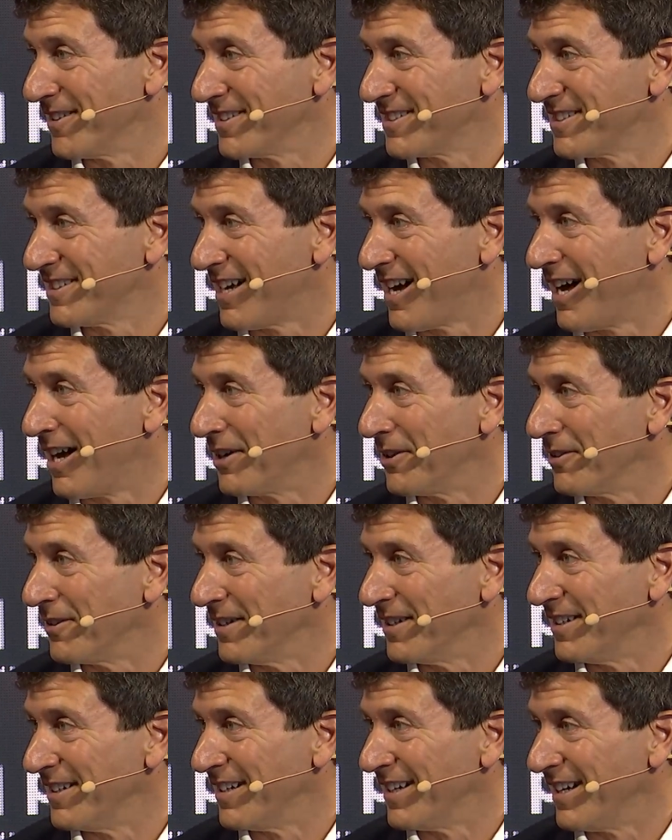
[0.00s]
It's an honor,
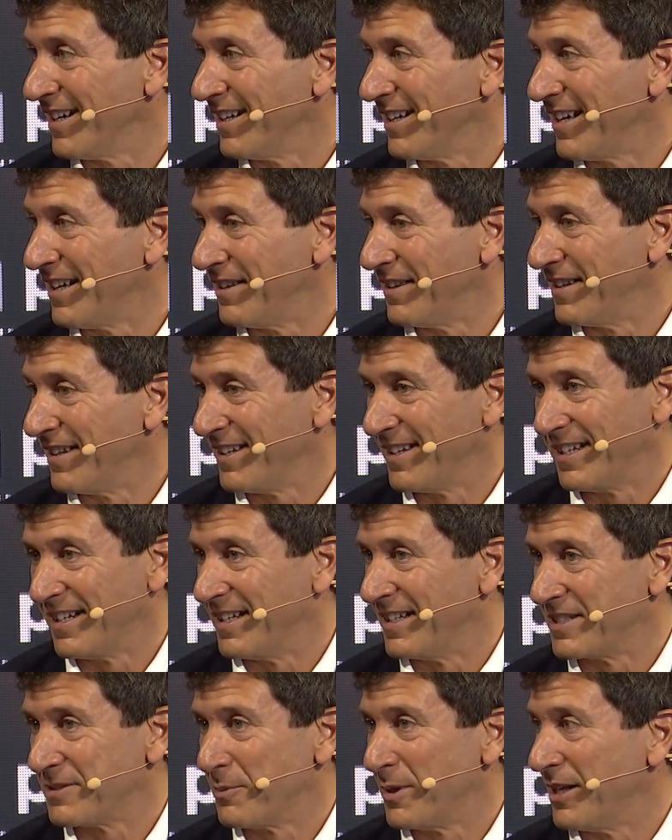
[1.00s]
and, uh, and,
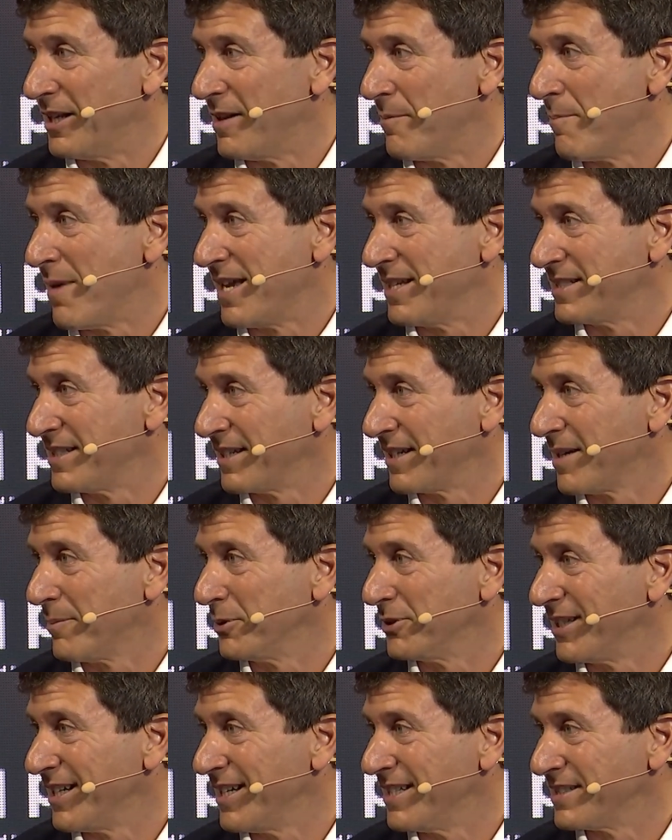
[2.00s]
and it's been an amazing
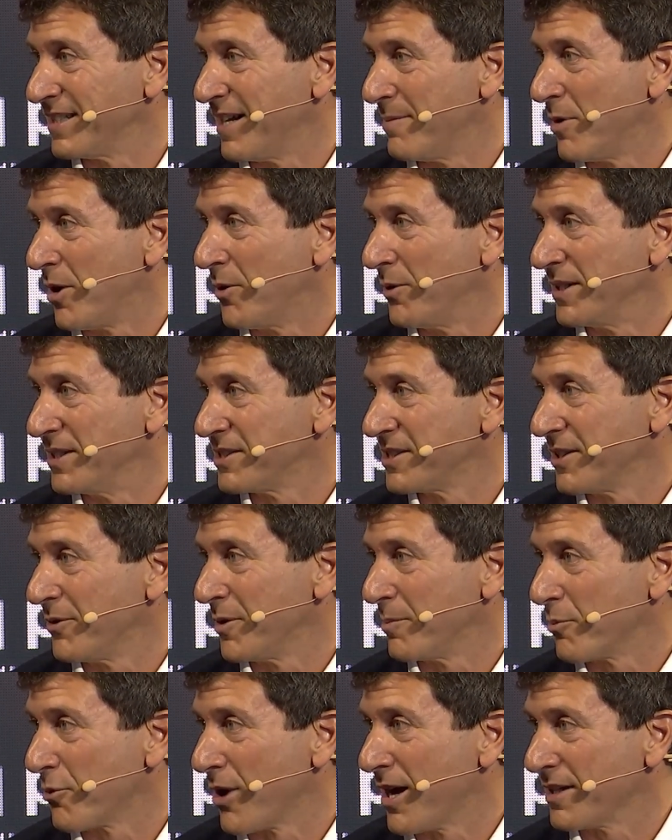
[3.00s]
couple days, and I'm always
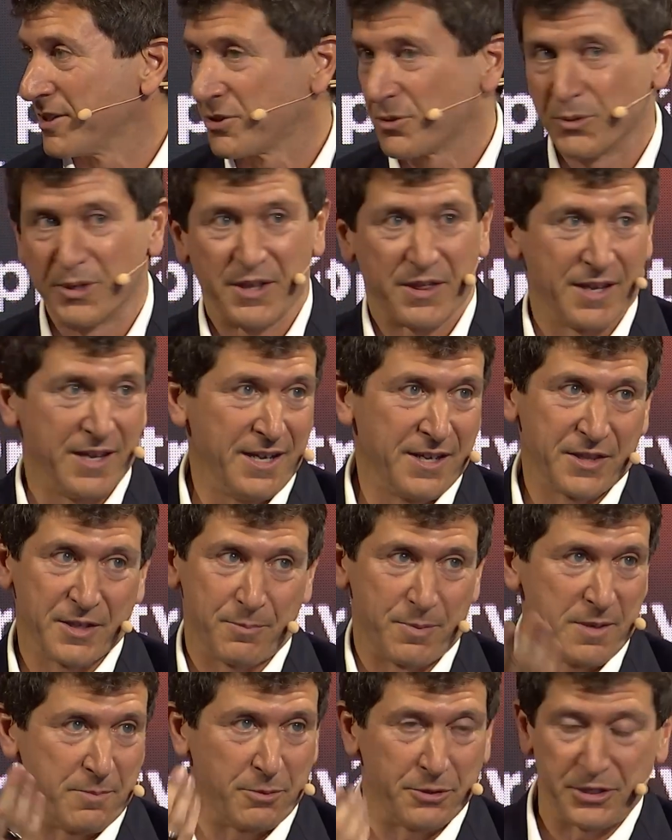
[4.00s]
so impressed with
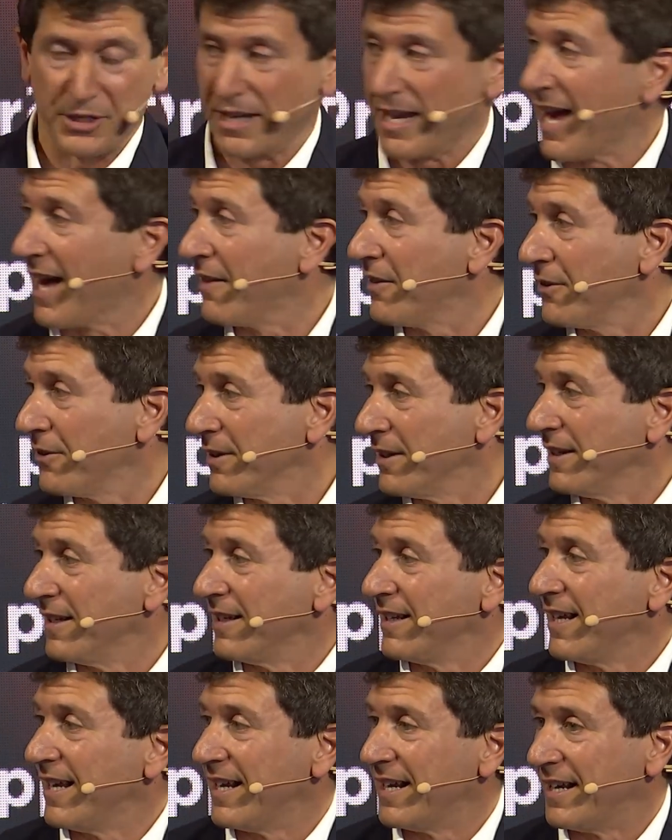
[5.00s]
the people you gather,
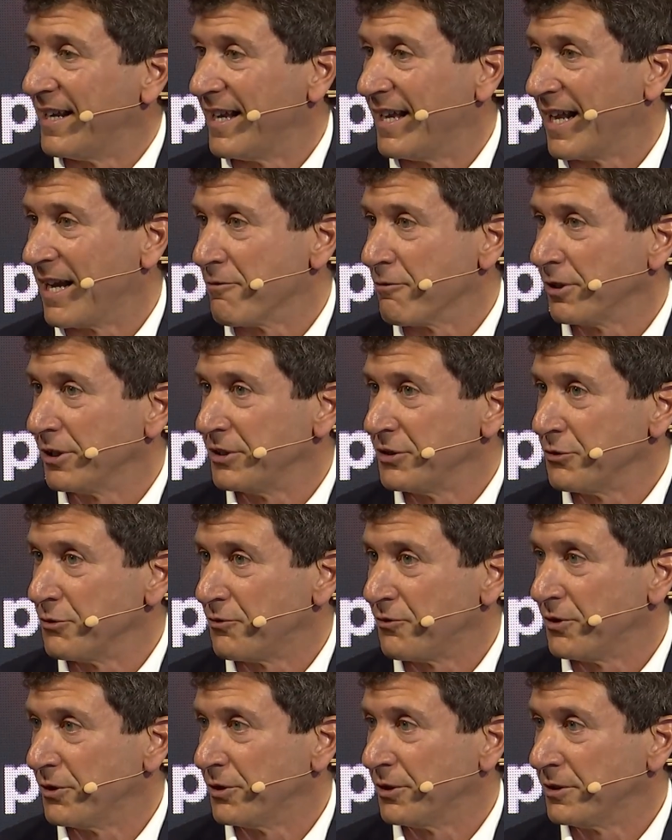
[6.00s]
and, and, and I really
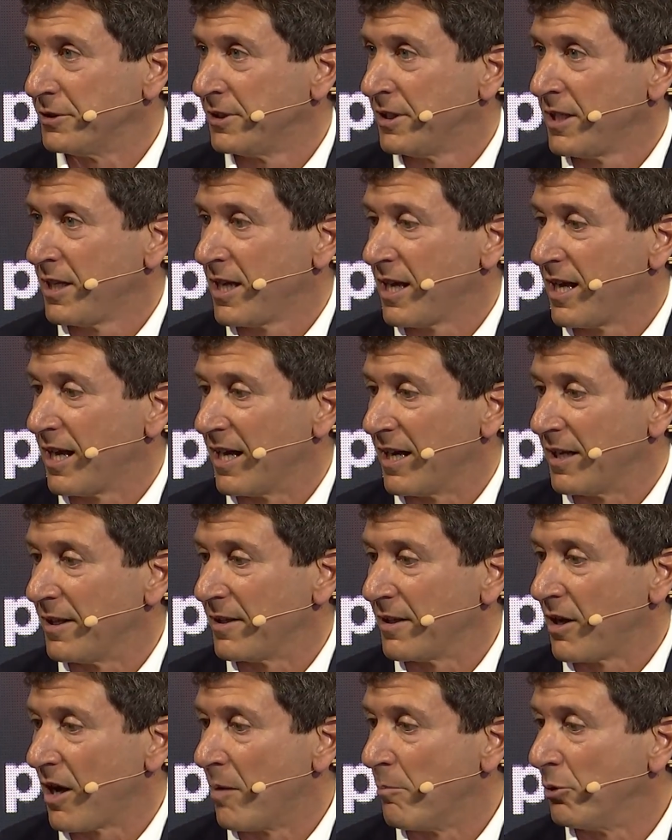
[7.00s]
do feel
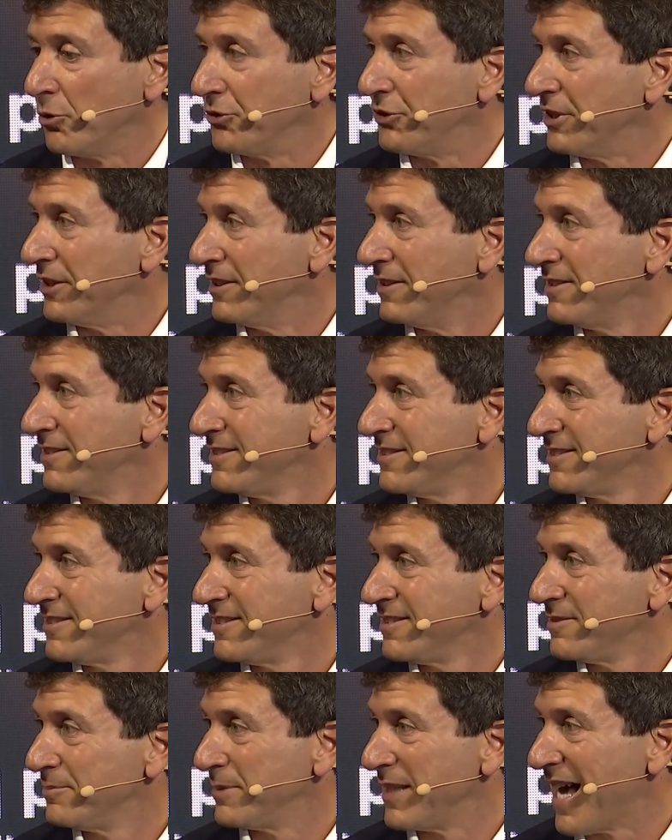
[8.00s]
uh, humbled to
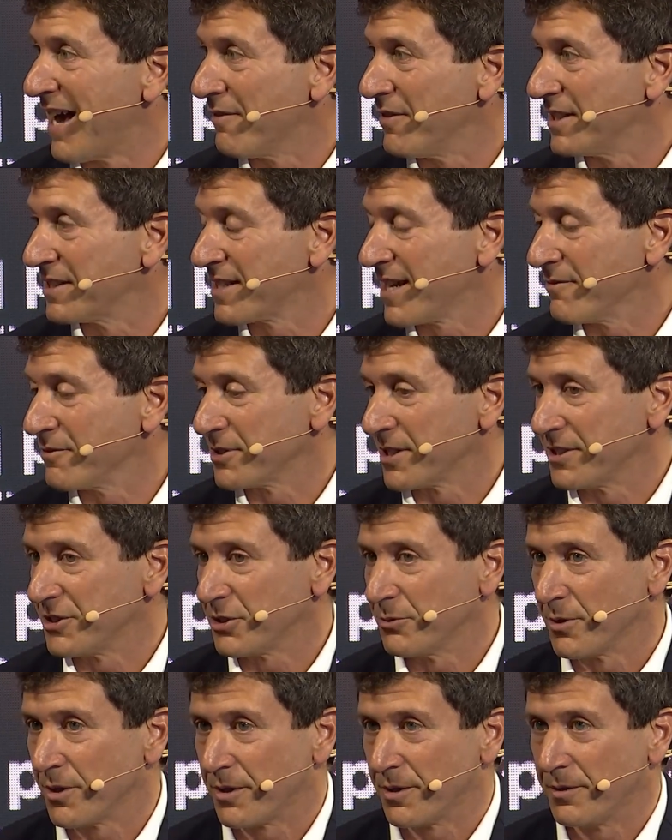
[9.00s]
be having this
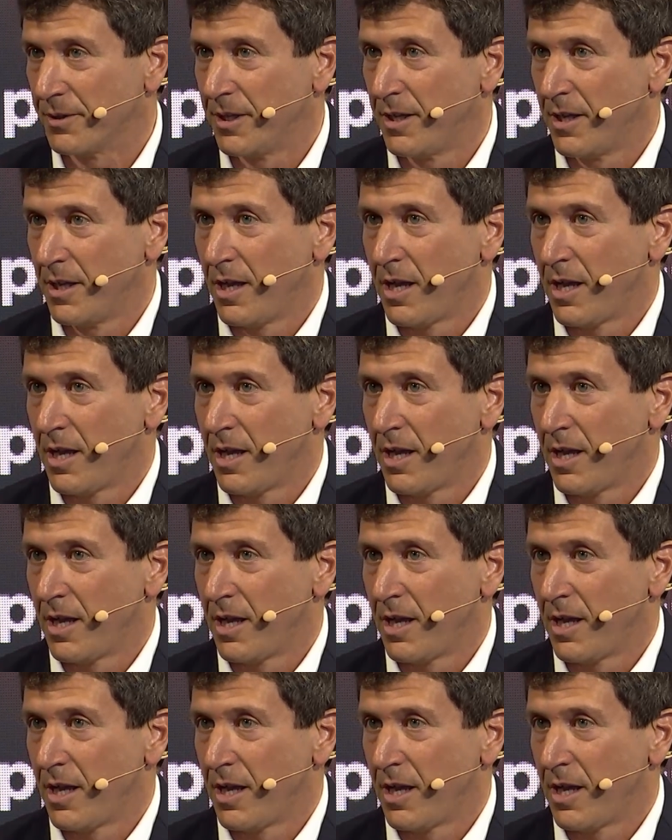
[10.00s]
conversation with you.